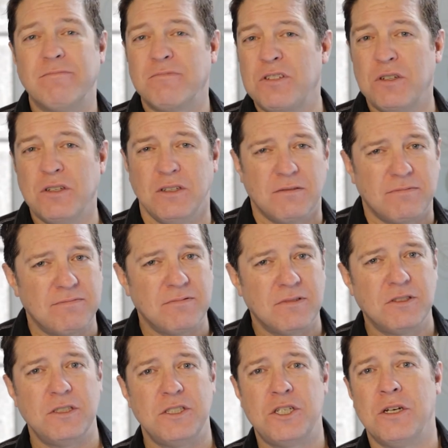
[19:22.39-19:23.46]
took a
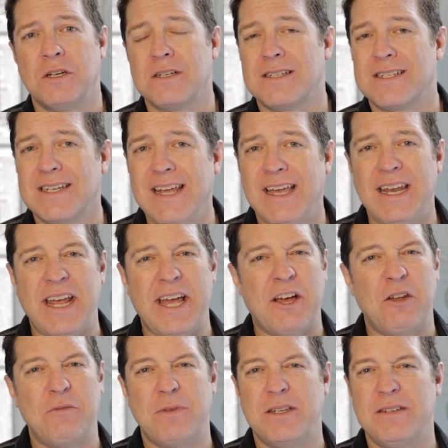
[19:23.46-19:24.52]
good chunk of skin
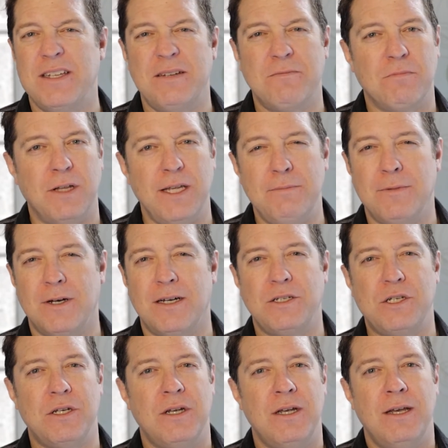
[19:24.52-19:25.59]
out, but didn't bleed
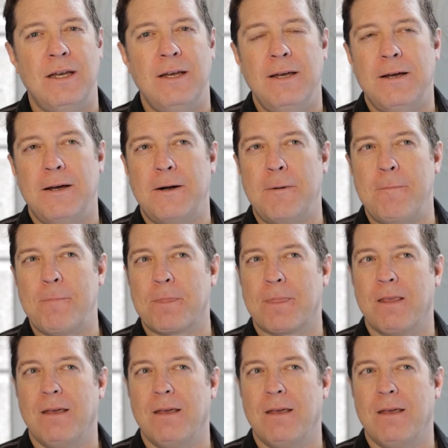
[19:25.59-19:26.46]
much. Um,